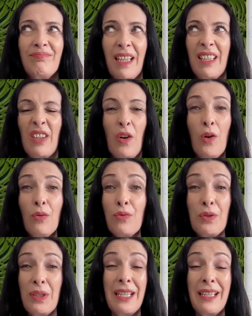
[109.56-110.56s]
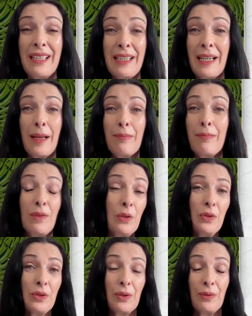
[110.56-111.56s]
it's all routines that I'm
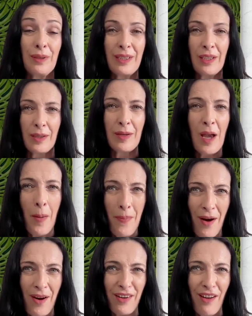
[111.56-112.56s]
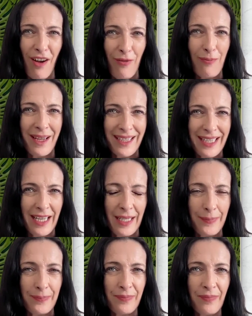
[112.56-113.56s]
used to. It's just part of my day.